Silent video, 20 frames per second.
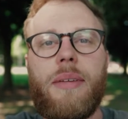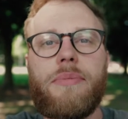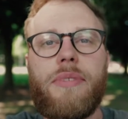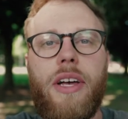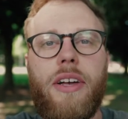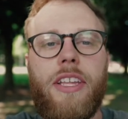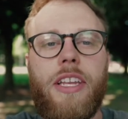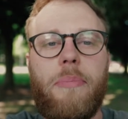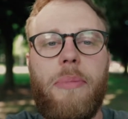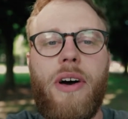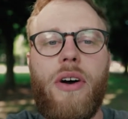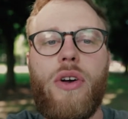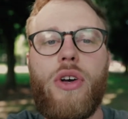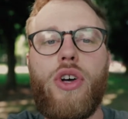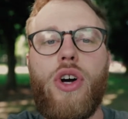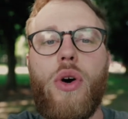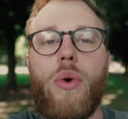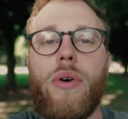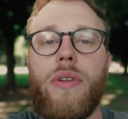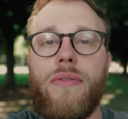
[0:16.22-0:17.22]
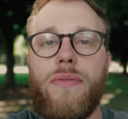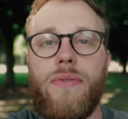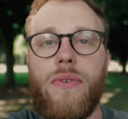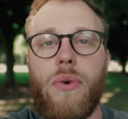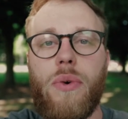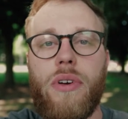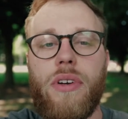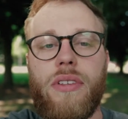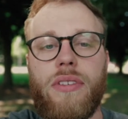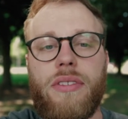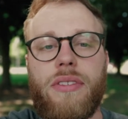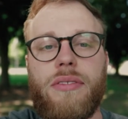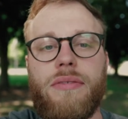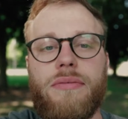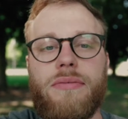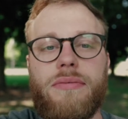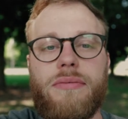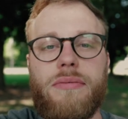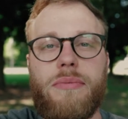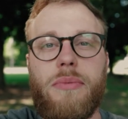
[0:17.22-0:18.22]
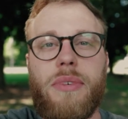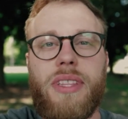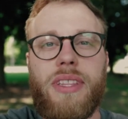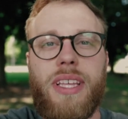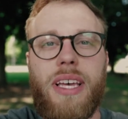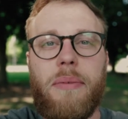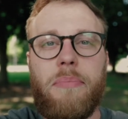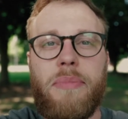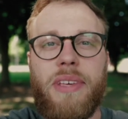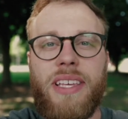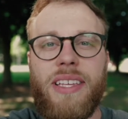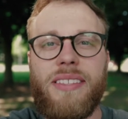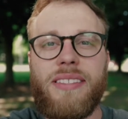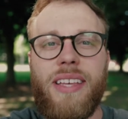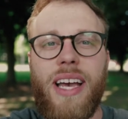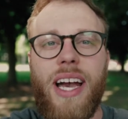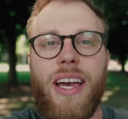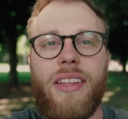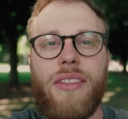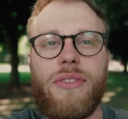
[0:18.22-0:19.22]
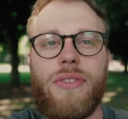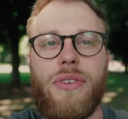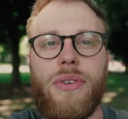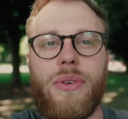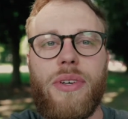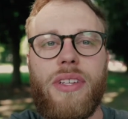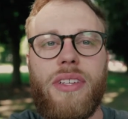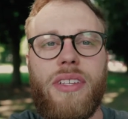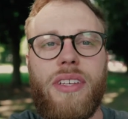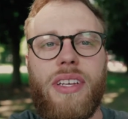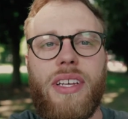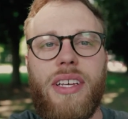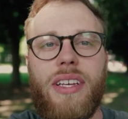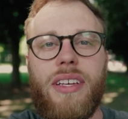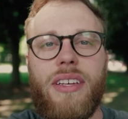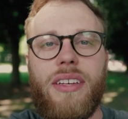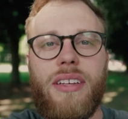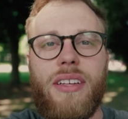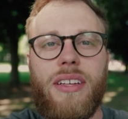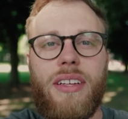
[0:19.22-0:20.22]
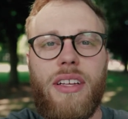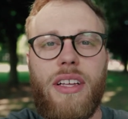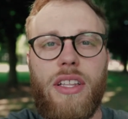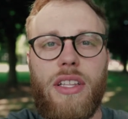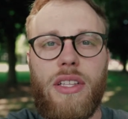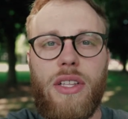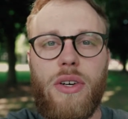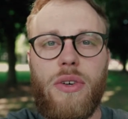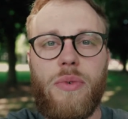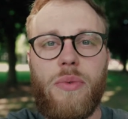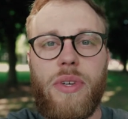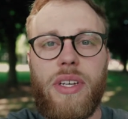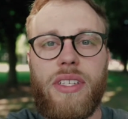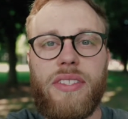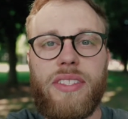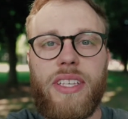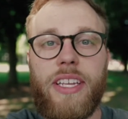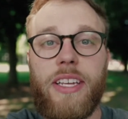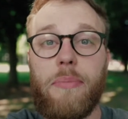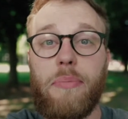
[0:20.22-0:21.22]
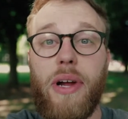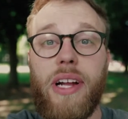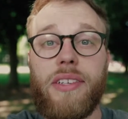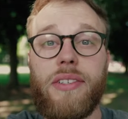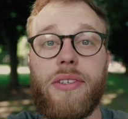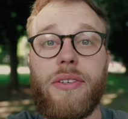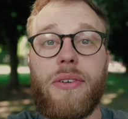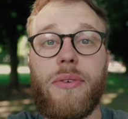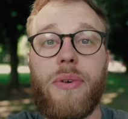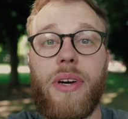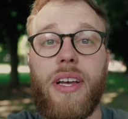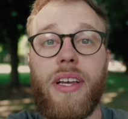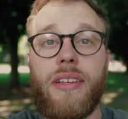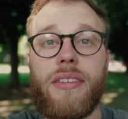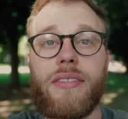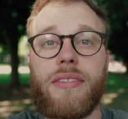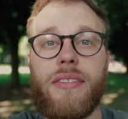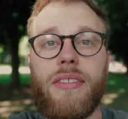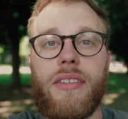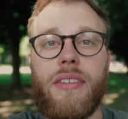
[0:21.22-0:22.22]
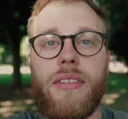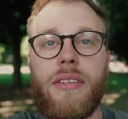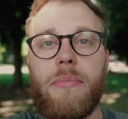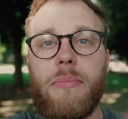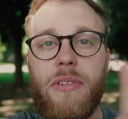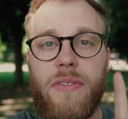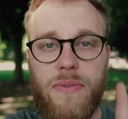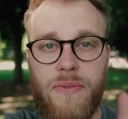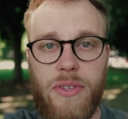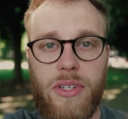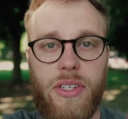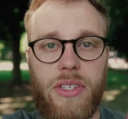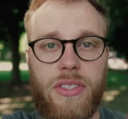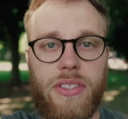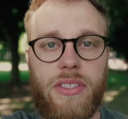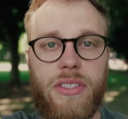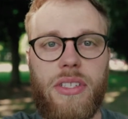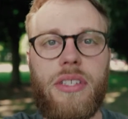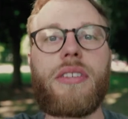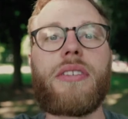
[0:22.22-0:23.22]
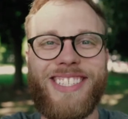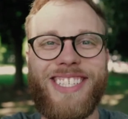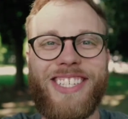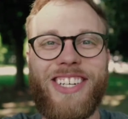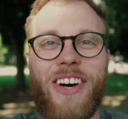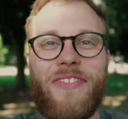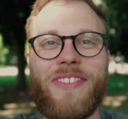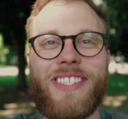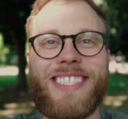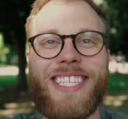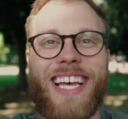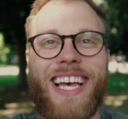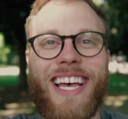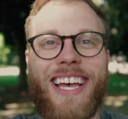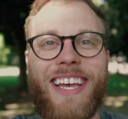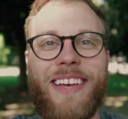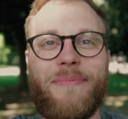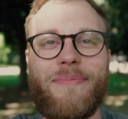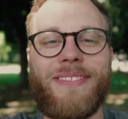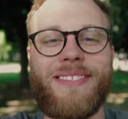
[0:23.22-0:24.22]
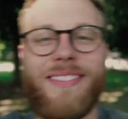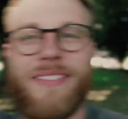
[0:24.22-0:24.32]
talking about going for it, what that means, how to do it, low risk and in a practical way. But first, coffee time.